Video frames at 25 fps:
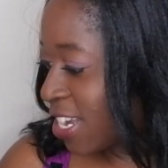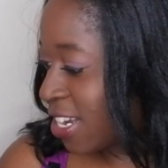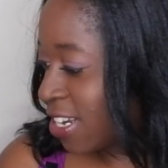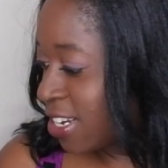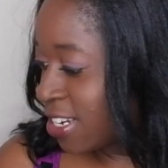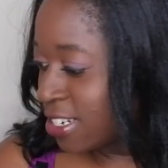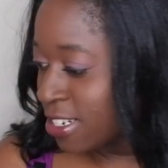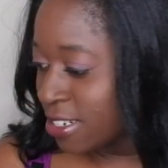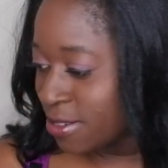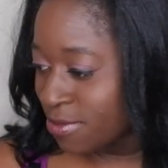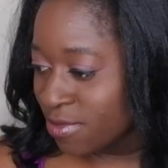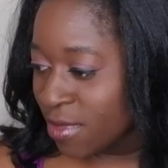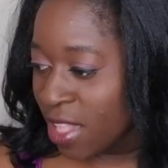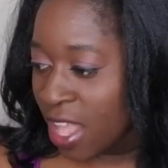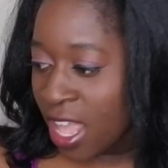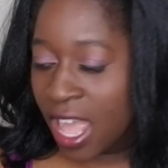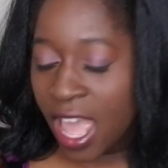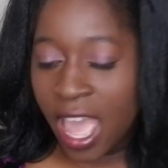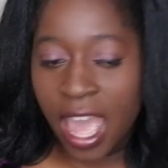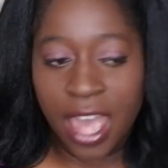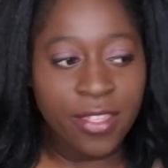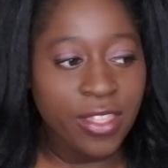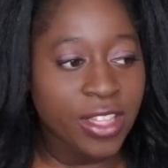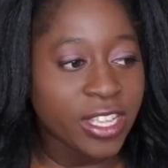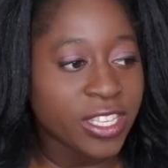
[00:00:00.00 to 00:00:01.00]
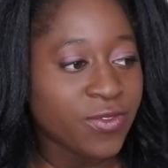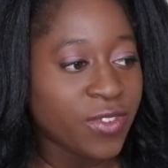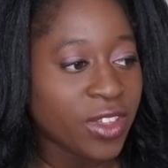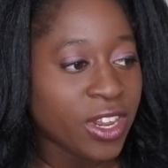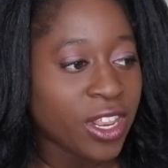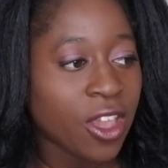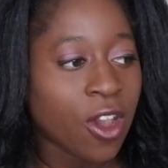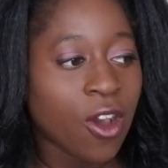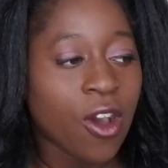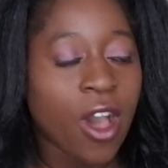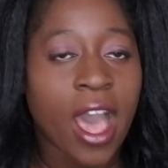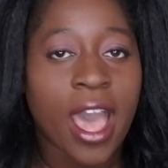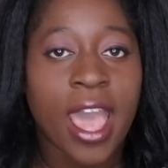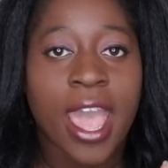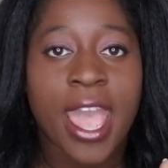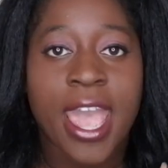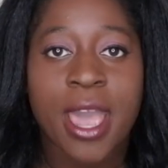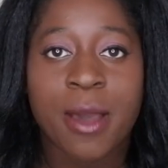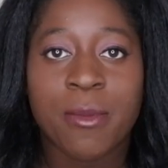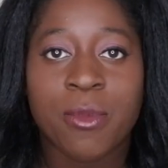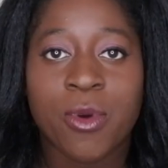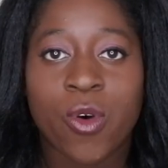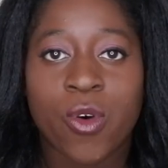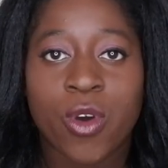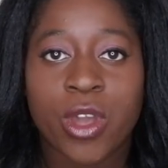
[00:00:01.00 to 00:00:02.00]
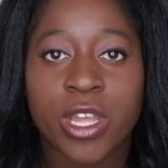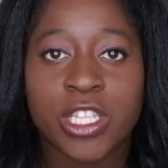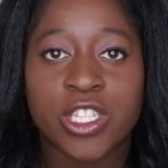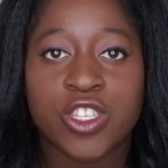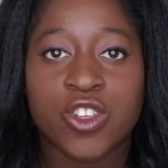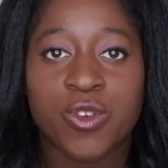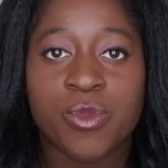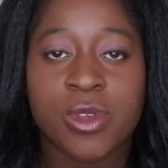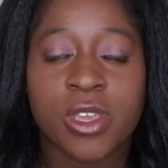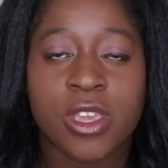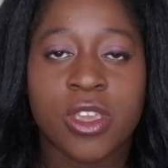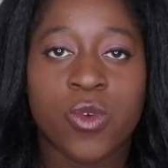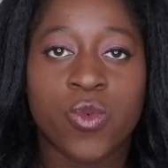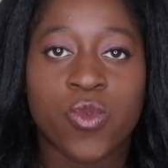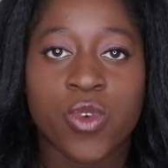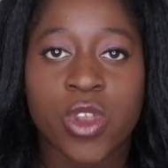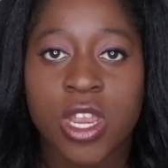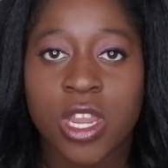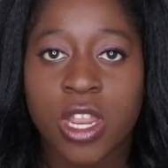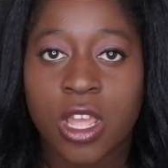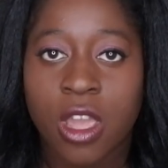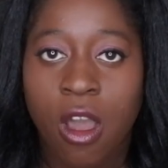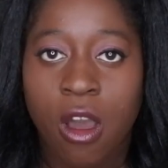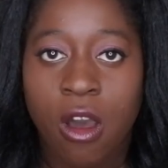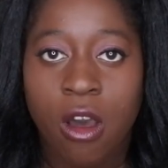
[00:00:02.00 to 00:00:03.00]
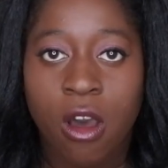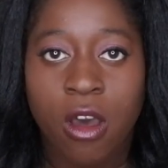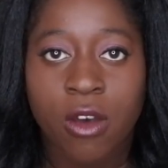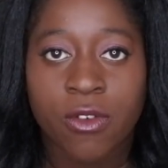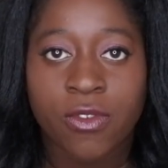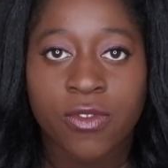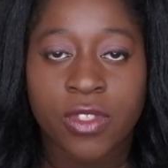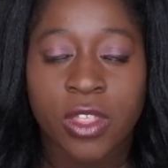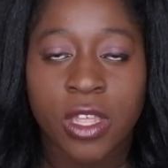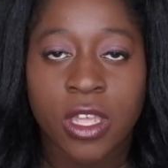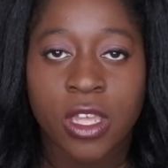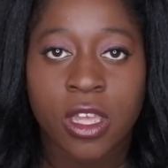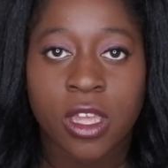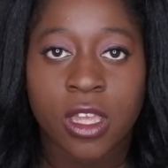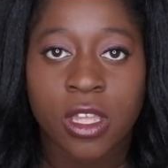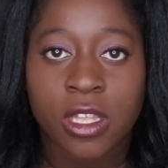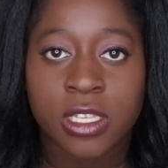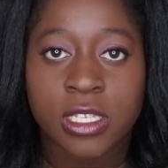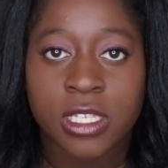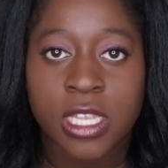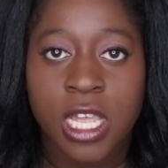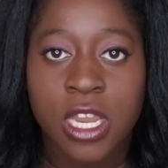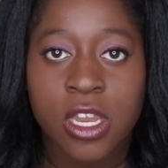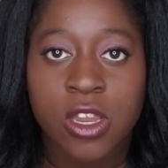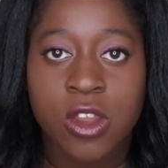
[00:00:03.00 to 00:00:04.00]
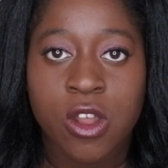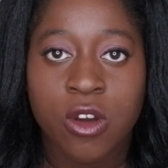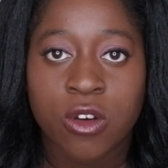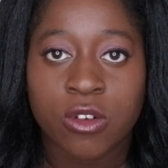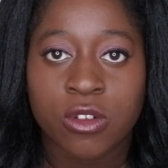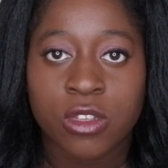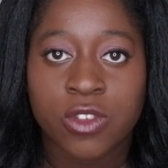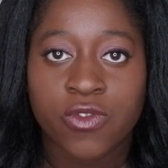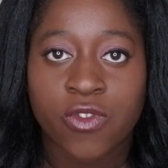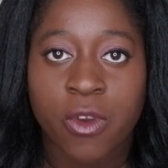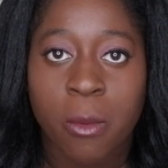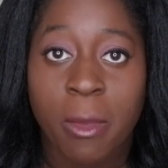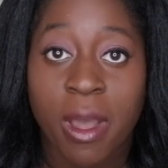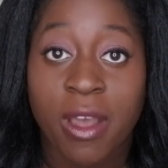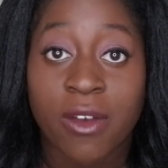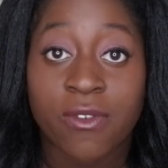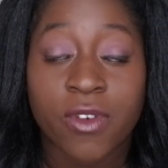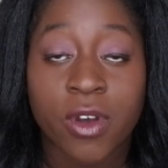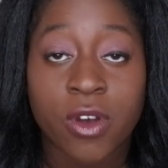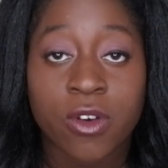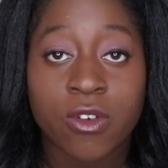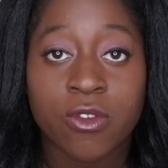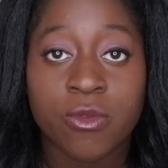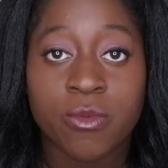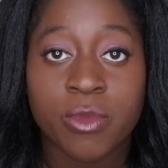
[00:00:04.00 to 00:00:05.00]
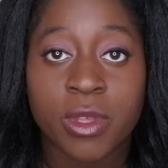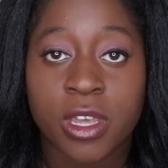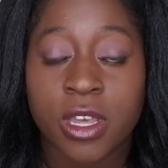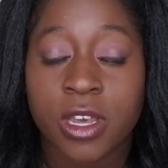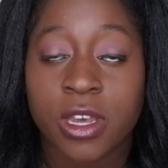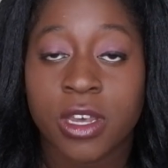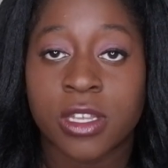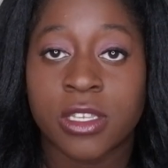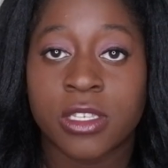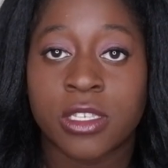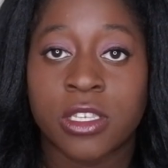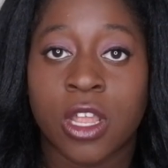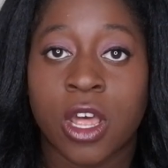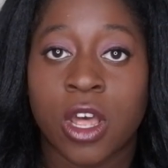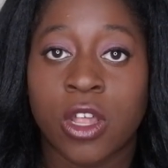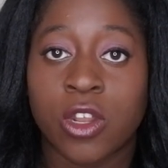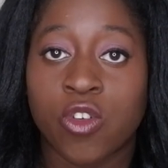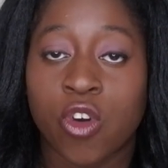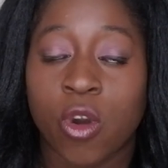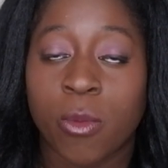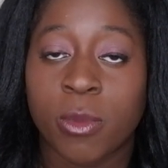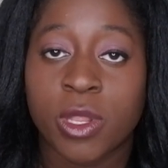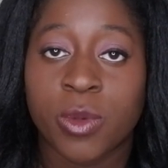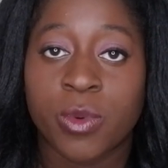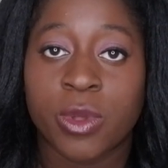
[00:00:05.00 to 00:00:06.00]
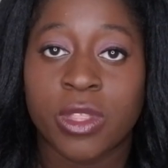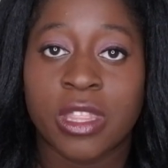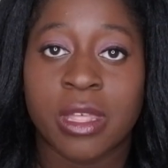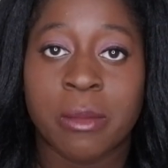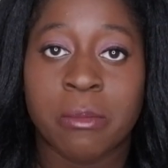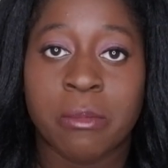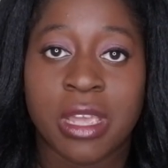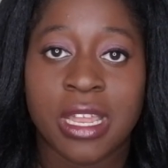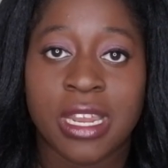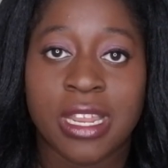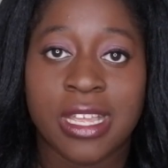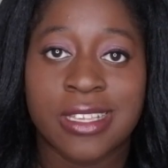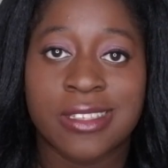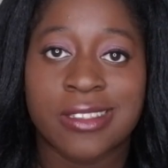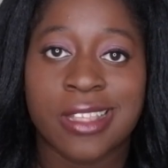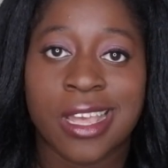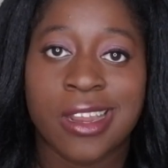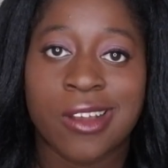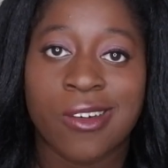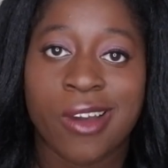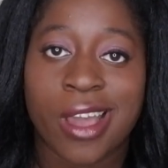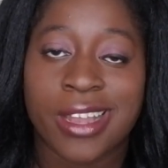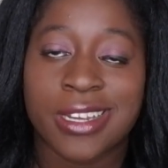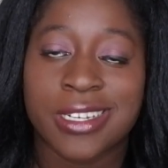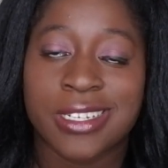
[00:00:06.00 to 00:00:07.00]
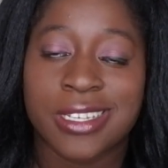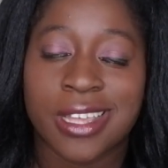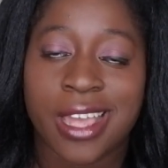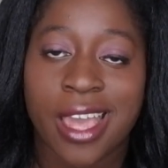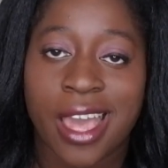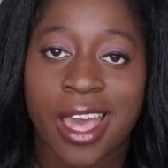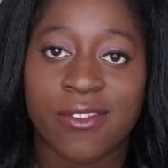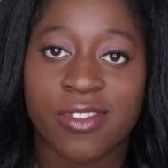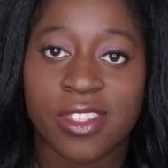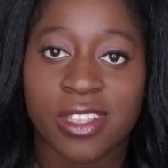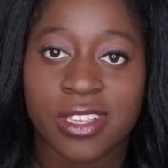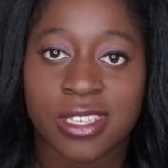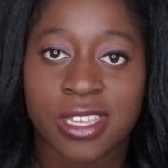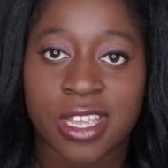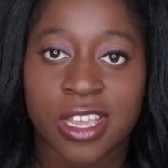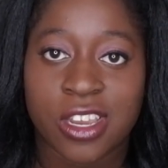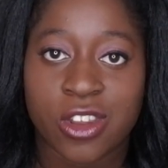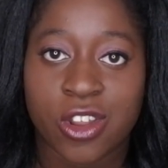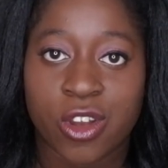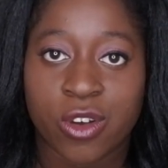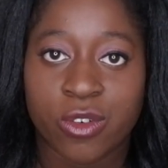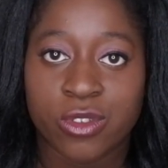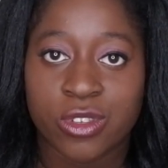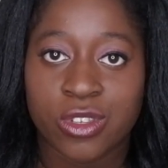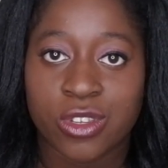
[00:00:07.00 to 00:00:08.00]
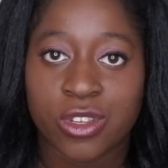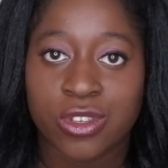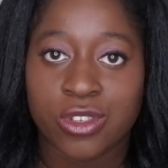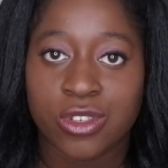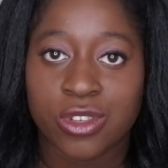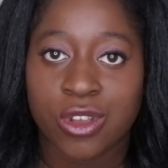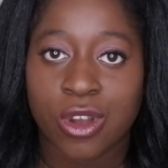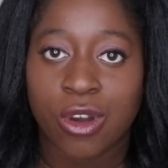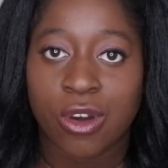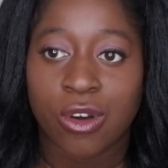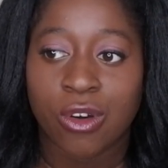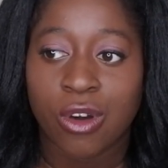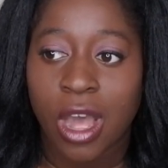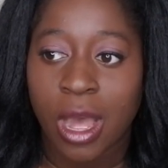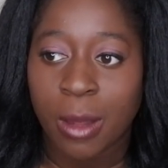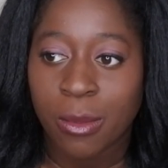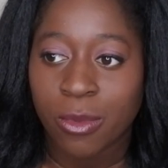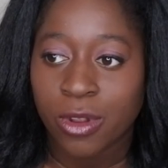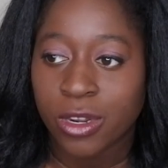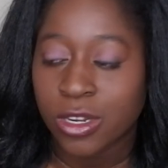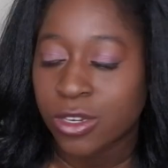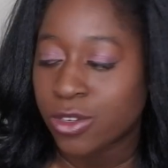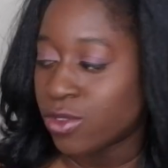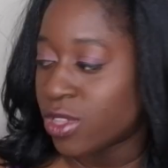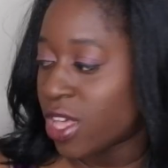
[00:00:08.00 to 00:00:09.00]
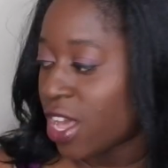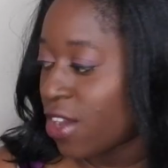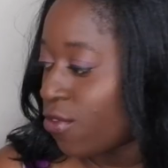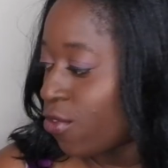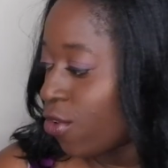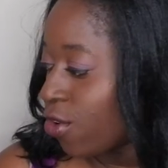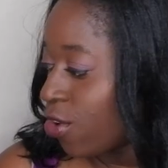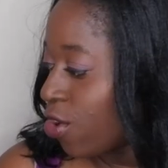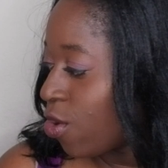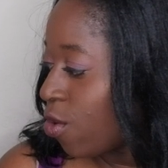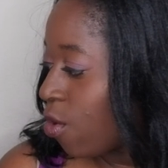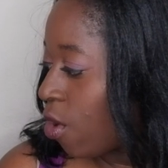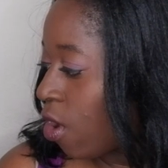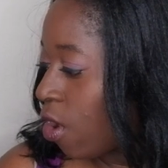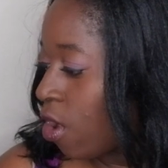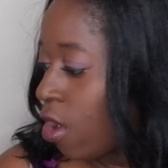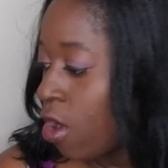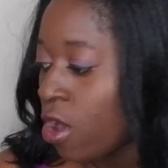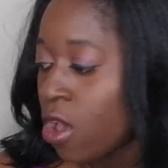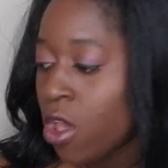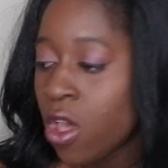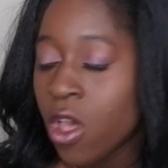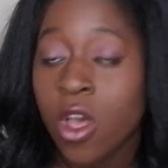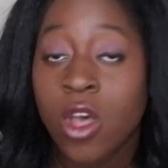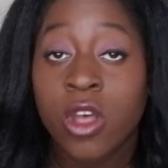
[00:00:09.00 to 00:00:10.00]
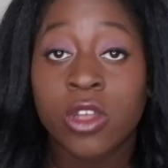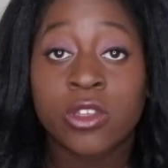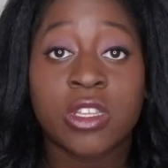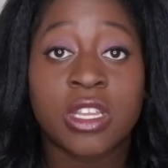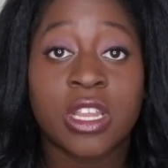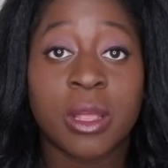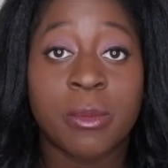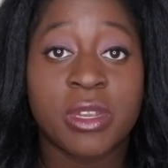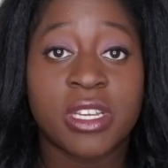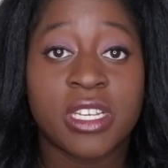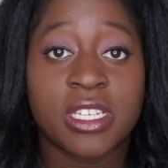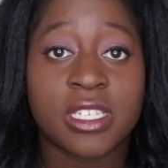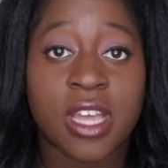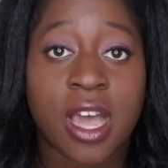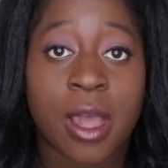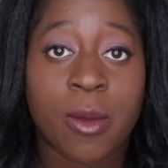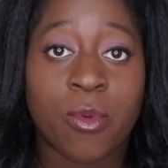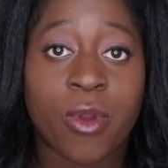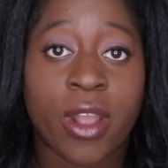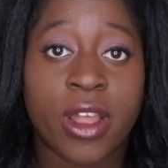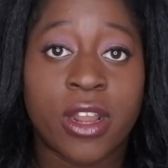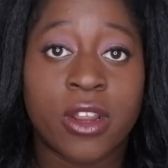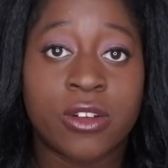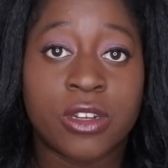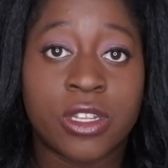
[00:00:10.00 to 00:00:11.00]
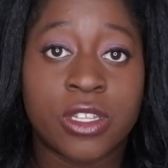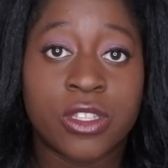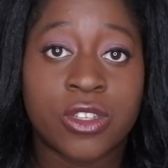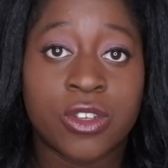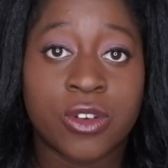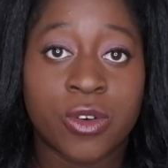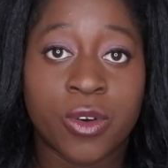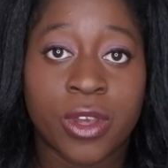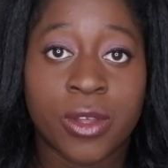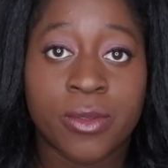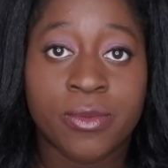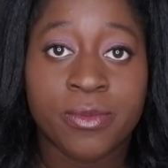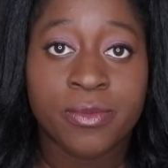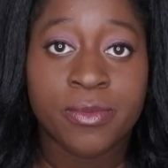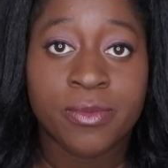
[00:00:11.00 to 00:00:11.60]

Um, in this video, I am going to be reading off the scent notes from my phone because normally with the minis, they don't actually have the scent notes. So I'm gonna do that for you all. So let me just hop right on into it.